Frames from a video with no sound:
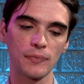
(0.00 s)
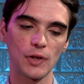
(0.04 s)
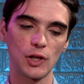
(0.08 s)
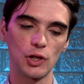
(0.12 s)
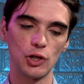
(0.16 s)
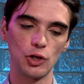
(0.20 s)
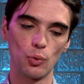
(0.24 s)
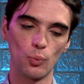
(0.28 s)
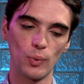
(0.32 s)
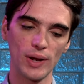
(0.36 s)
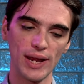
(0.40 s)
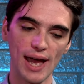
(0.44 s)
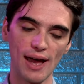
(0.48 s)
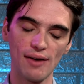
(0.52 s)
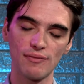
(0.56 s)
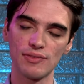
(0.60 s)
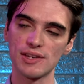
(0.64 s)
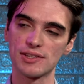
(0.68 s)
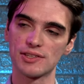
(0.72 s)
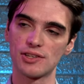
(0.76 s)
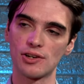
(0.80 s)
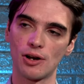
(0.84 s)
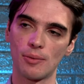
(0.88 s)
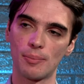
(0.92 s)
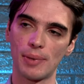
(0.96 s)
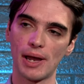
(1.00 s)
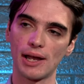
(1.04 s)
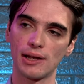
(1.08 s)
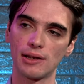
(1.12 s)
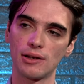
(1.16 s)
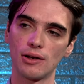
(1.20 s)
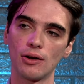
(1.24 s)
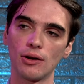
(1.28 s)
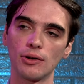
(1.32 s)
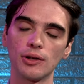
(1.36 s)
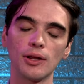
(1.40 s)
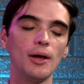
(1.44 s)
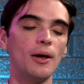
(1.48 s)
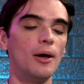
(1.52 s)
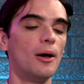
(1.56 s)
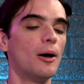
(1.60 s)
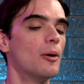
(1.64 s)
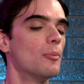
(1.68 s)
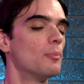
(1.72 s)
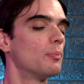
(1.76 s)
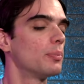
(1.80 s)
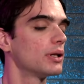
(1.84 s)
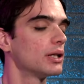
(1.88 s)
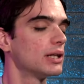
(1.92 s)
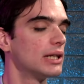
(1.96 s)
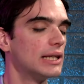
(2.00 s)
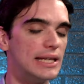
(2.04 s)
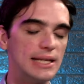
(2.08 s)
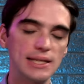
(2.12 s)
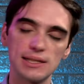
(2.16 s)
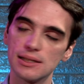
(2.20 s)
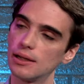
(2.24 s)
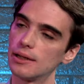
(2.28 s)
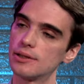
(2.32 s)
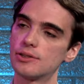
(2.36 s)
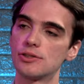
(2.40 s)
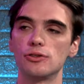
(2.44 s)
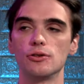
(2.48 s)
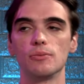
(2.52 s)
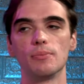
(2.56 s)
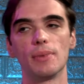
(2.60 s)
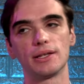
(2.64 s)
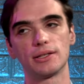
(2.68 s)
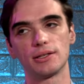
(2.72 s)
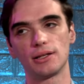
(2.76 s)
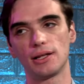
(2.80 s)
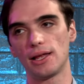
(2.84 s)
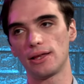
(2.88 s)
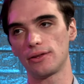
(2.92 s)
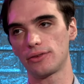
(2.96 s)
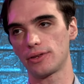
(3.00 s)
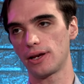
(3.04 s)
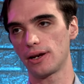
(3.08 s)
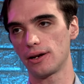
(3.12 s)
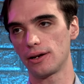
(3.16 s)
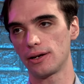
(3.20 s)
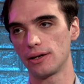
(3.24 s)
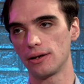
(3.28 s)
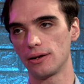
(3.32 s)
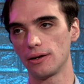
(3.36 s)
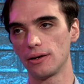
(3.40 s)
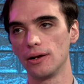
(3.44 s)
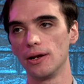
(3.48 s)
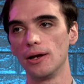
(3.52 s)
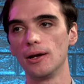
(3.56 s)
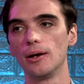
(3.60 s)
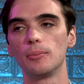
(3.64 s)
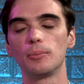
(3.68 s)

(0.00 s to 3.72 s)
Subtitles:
you know, we have this in our backyard, please let's do mental health care here.